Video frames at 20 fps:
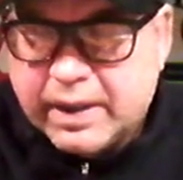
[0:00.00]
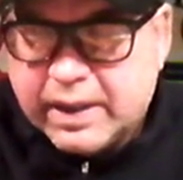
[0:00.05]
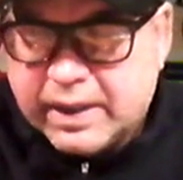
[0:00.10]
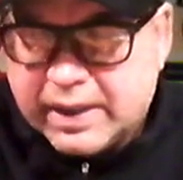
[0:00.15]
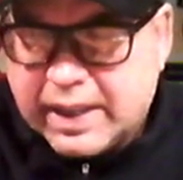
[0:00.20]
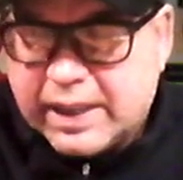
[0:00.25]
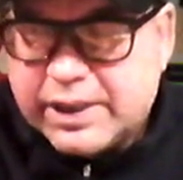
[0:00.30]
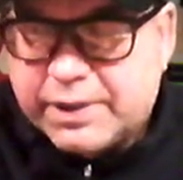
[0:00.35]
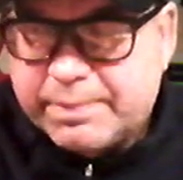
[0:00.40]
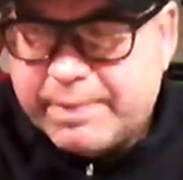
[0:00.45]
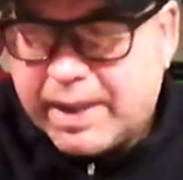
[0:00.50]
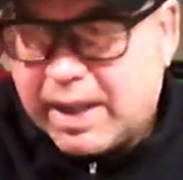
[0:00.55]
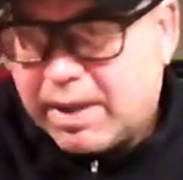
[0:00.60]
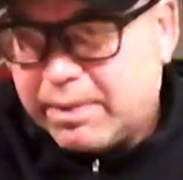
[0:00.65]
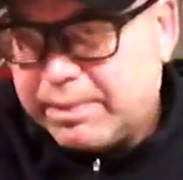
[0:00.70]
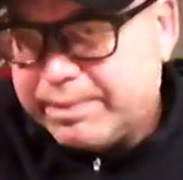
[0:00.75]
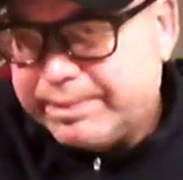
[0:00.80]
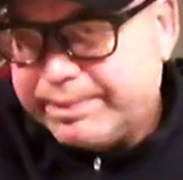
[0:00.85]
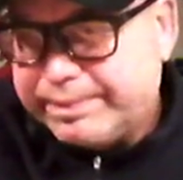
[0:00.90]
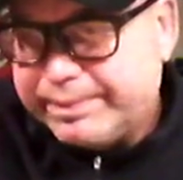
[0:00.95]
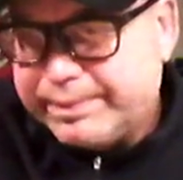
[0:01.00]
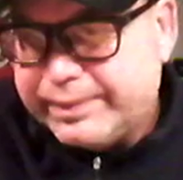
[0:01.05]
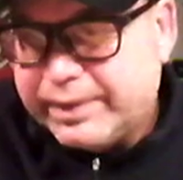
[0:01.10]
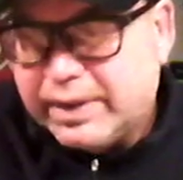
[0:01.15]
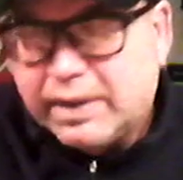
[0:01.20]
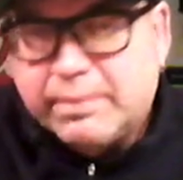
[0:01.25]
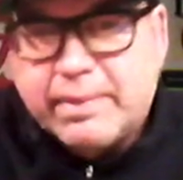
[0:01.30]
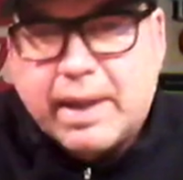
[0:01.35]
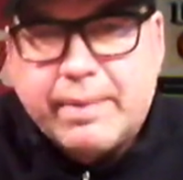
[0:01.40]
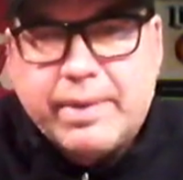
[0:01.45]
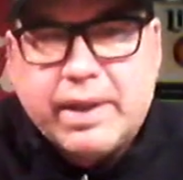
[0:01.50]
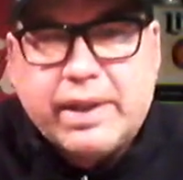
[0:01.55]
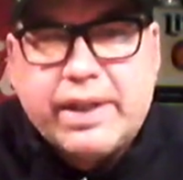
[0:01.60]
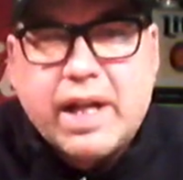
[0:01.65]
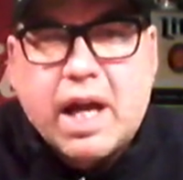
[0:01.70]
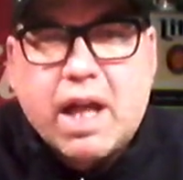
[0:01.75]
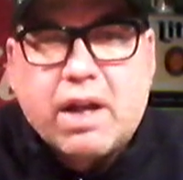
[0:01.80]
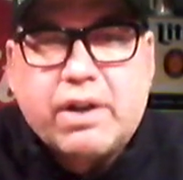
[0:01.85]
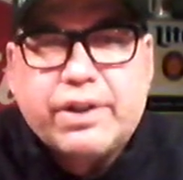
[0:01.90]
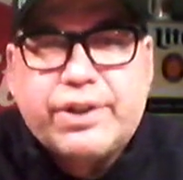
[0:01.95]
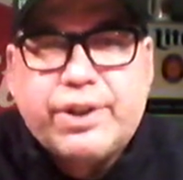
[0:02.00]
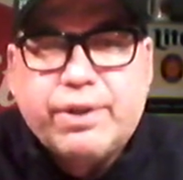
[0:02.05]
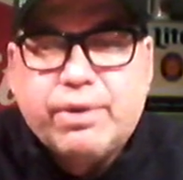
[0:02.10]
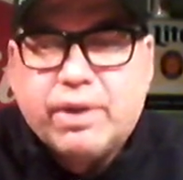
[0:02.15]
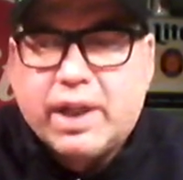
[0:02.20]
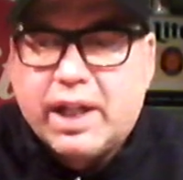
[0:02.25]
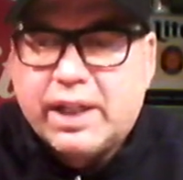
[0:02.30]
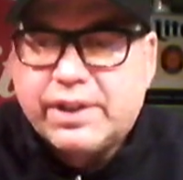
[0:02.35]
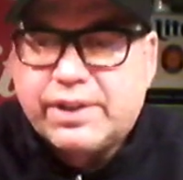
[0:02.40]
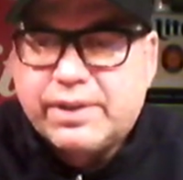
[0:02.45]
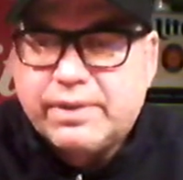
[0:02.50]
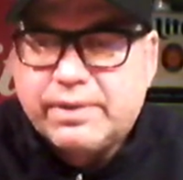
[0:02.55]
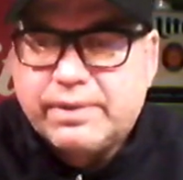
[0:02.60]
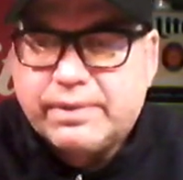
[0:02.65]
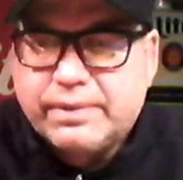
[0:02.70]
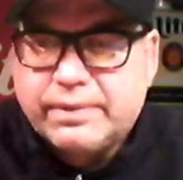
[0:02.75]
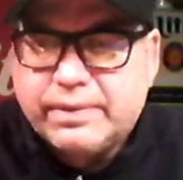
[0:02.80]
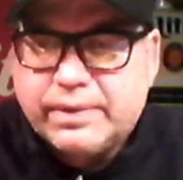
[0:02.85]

That's about maybe $1 or $2 less than